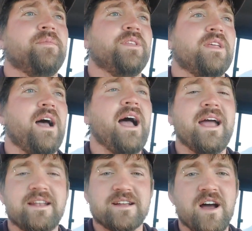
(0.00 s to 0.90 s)
I
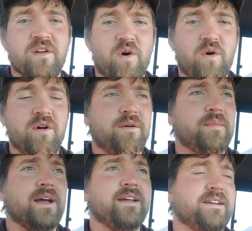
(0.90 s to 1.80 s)
had to cut a hole
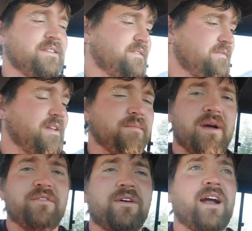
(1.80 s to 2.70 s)
in
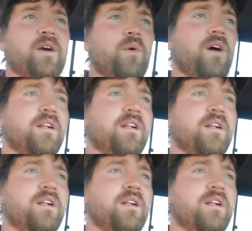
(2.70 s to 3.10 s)
my firewall.